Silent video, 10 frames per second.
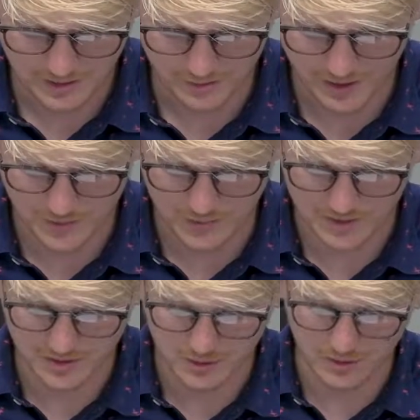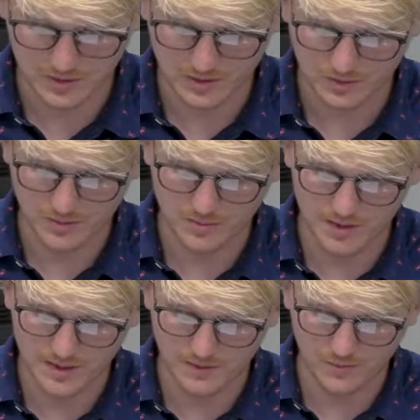Graduates of the course learn to
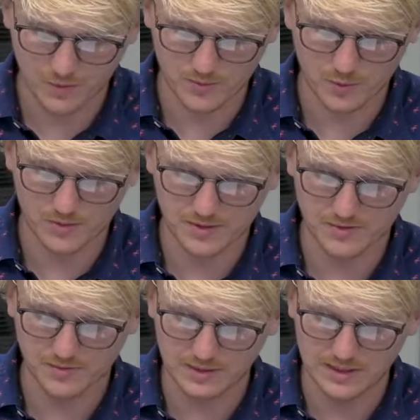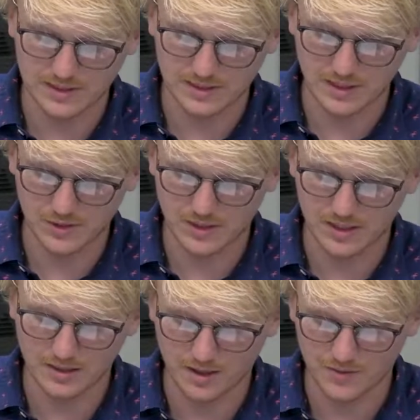make informed choices for leading and
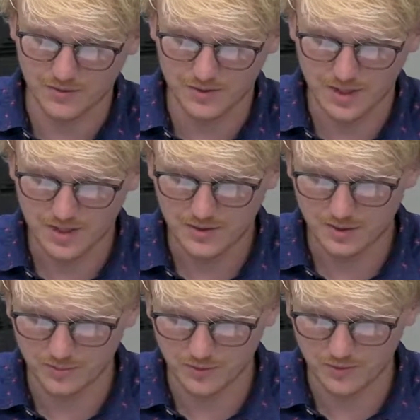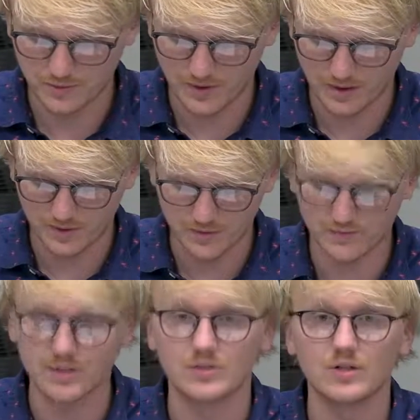educating others to improve
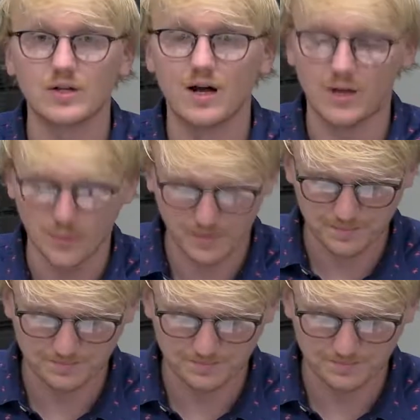conservation in Iowa.